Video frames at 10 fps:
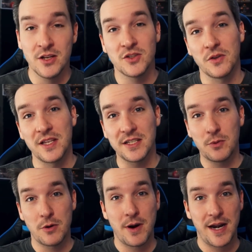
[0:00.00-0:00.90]
So this
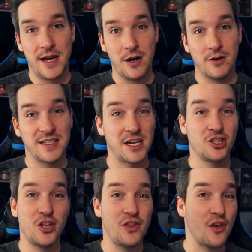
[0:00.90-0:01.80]
one right here is
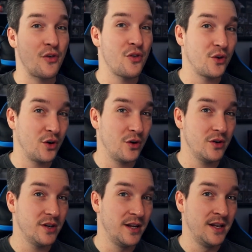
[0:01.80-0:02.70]
actually the
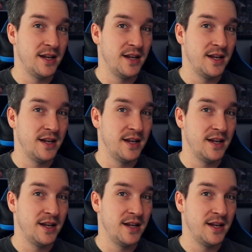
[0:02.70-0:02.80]
third